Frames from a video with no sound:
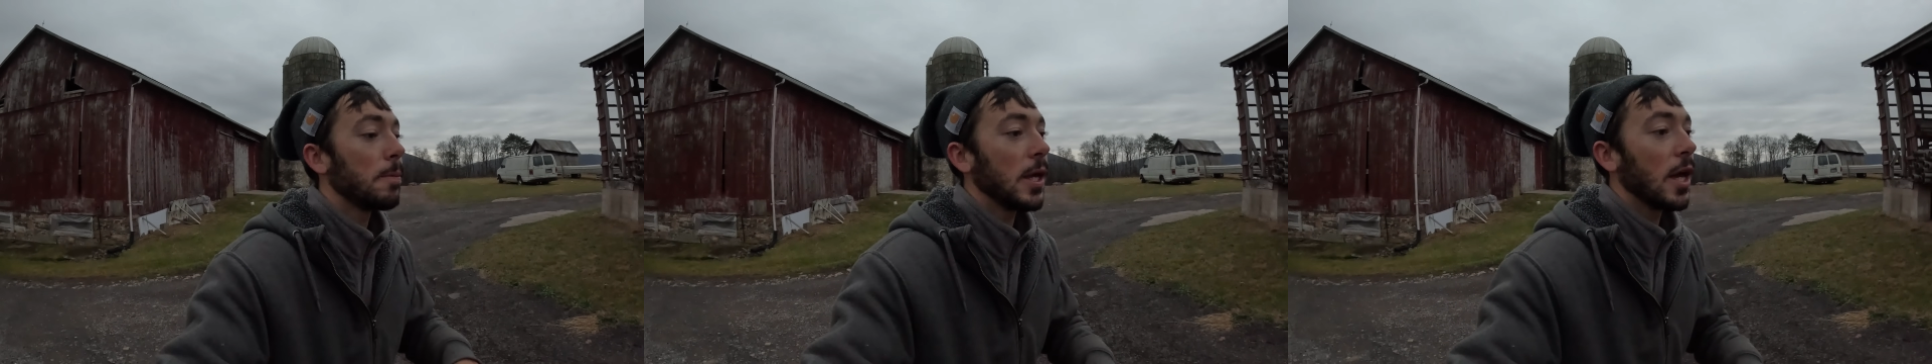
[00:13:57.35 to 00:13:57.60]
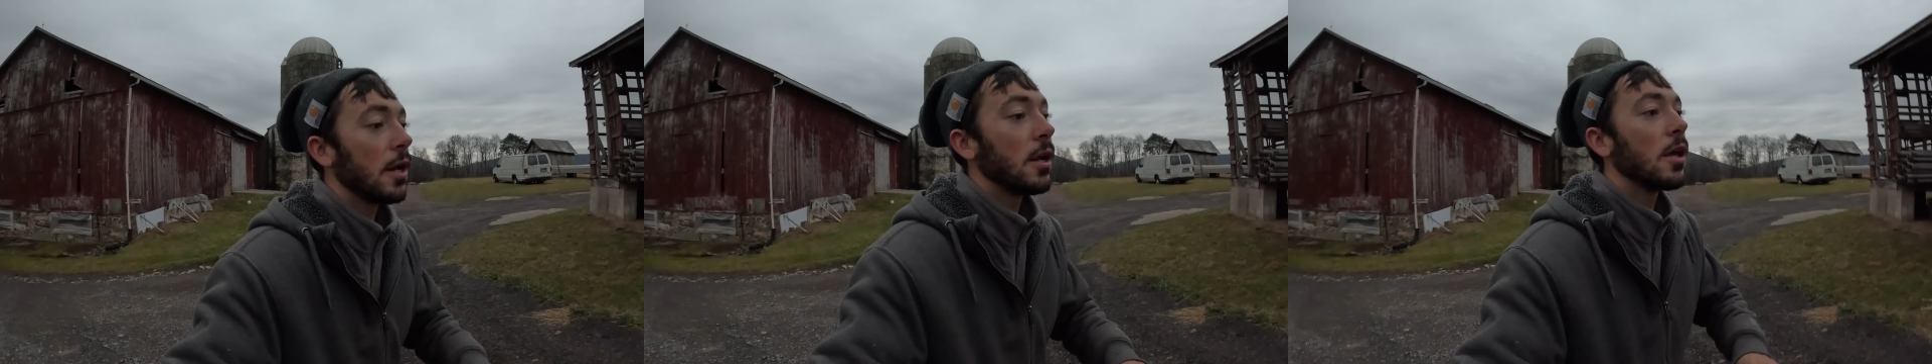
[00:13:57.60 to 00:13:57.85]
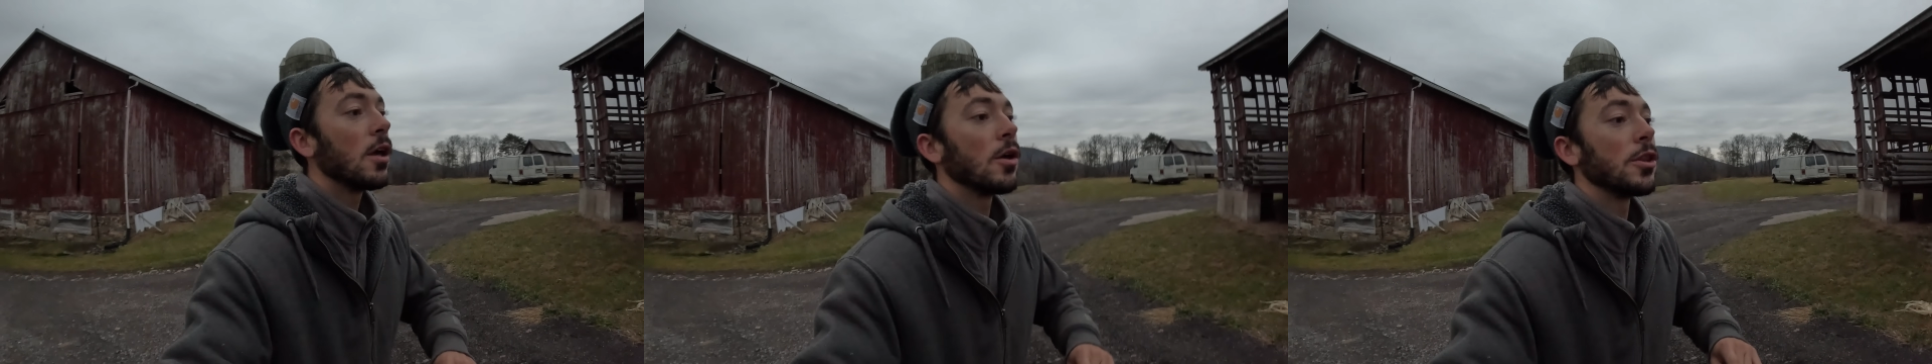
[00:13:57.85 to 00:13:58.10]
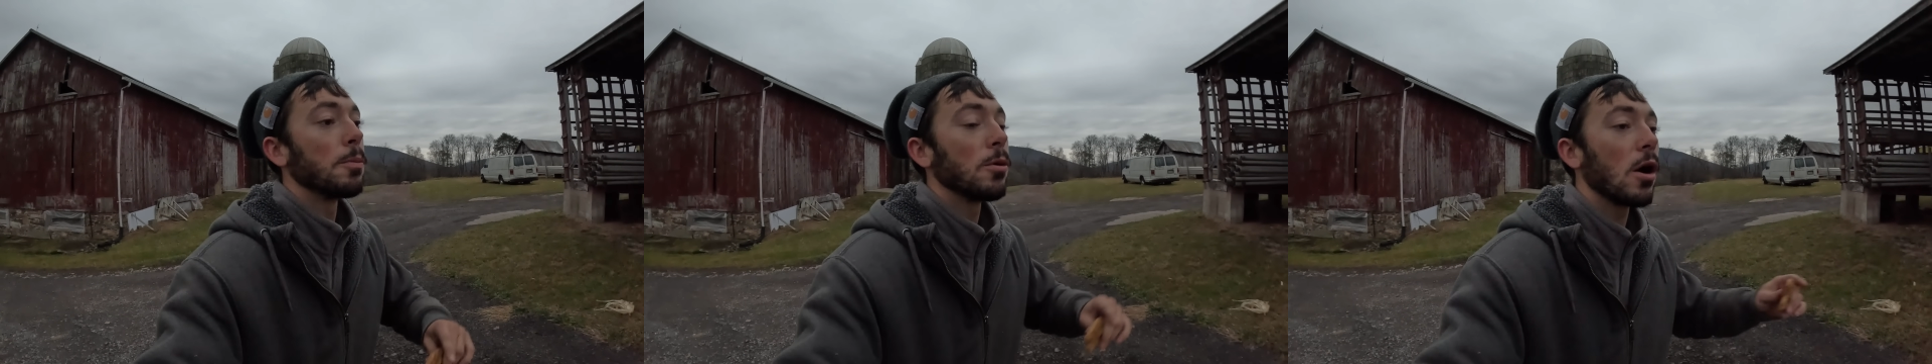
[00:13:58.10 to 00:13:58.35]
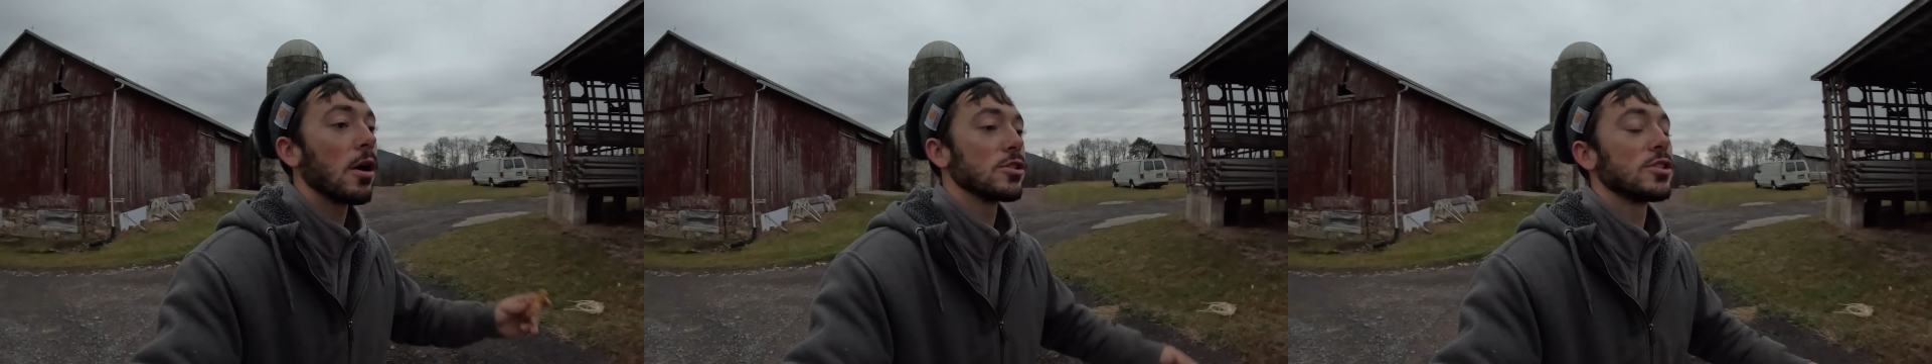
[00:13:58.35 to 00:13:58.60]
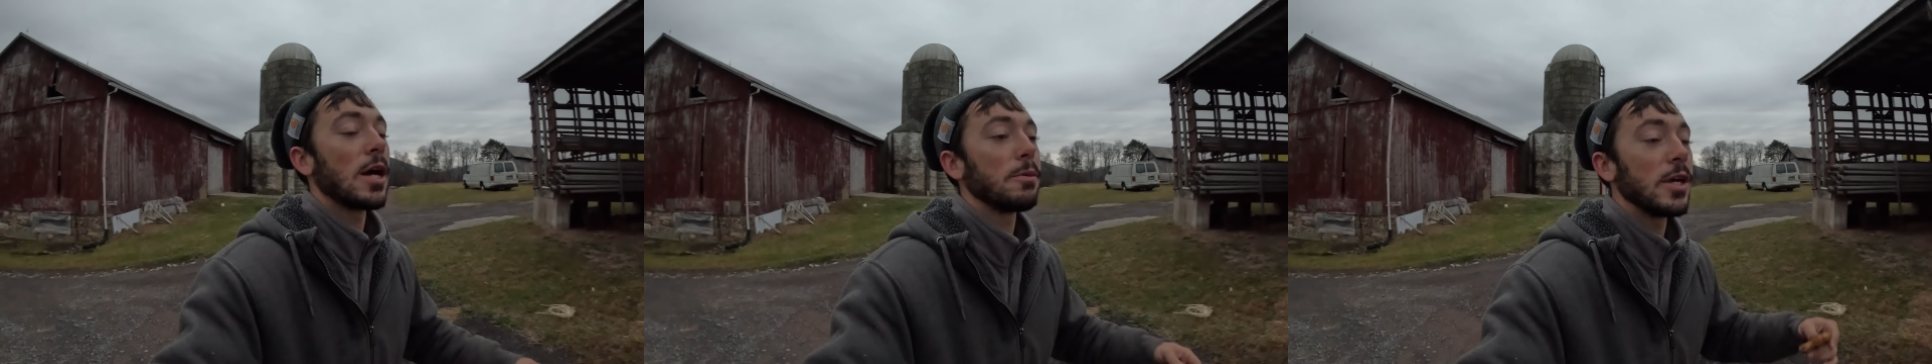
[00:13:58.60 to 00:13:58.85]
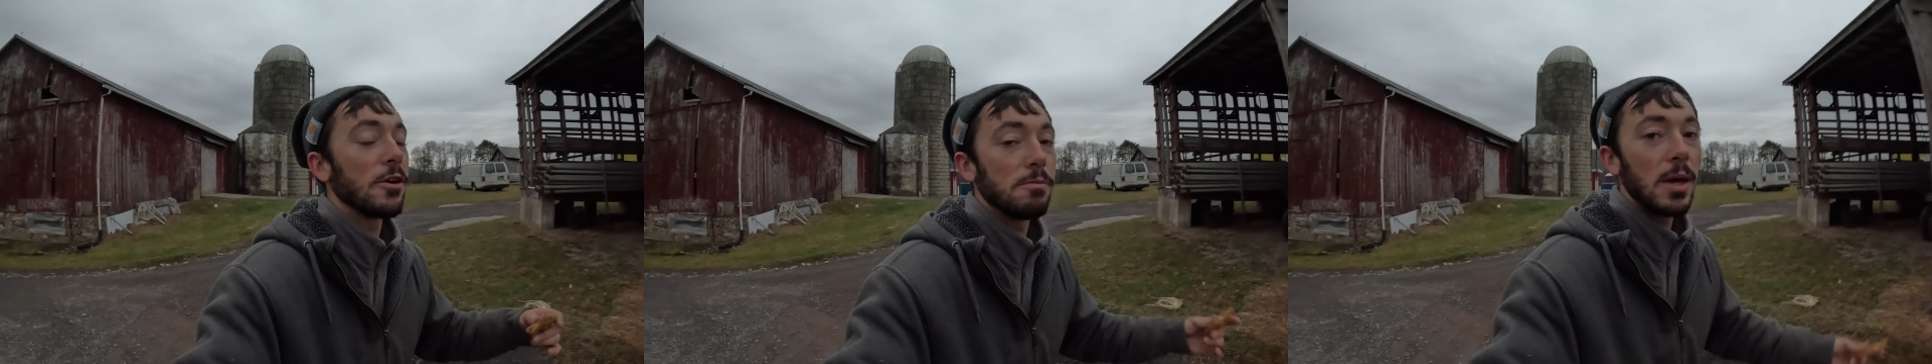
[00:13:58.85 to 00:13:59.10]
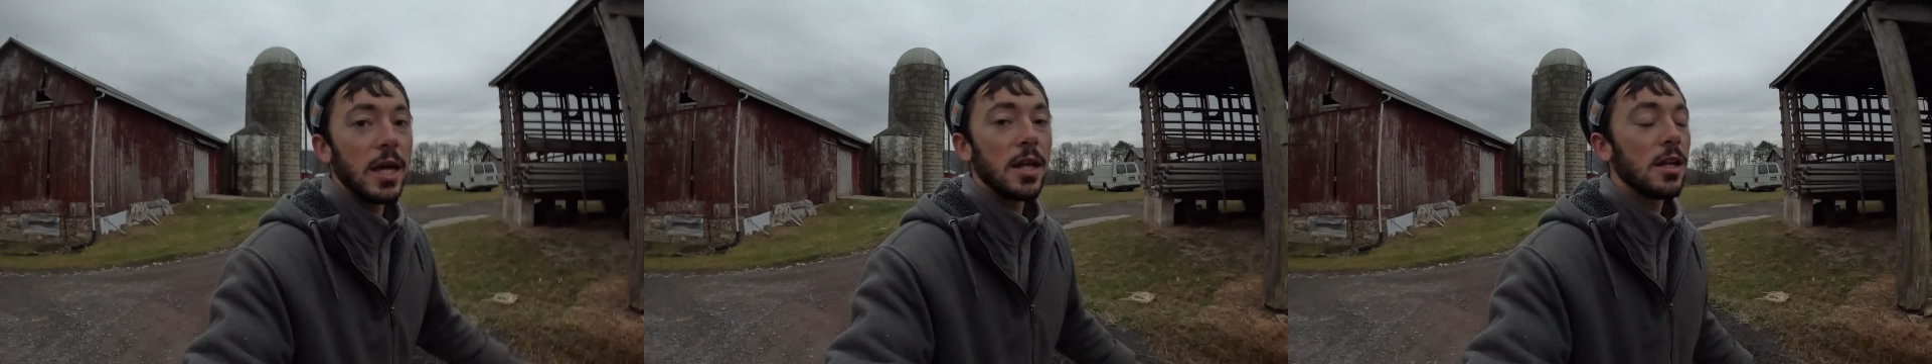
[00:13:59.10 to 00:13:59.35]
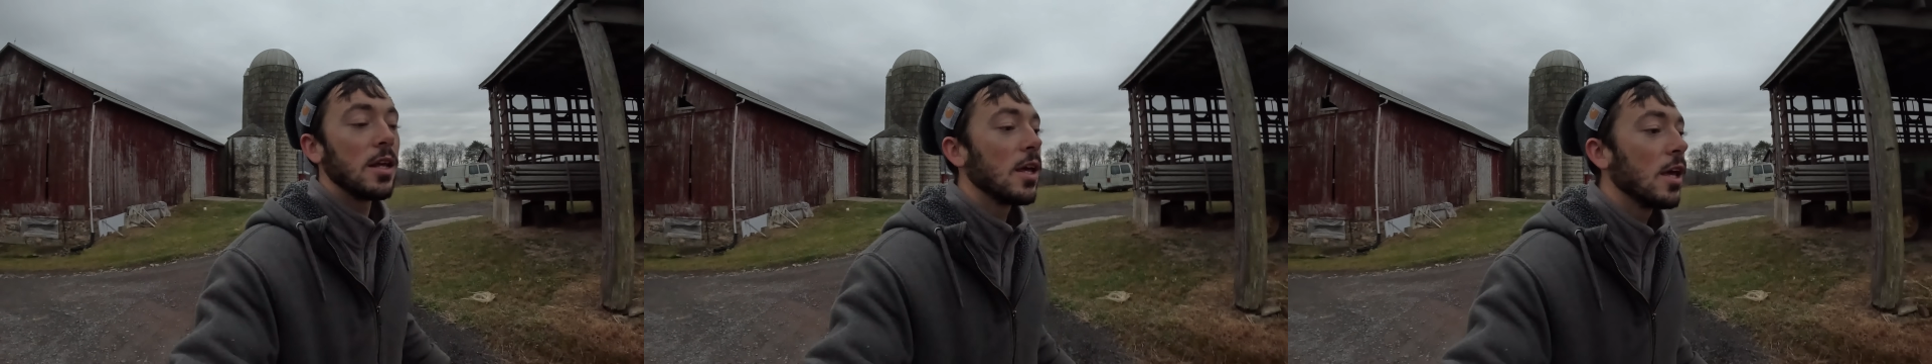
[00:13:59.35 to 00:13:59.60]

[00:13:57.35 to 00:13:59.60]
again, the progress that we have made,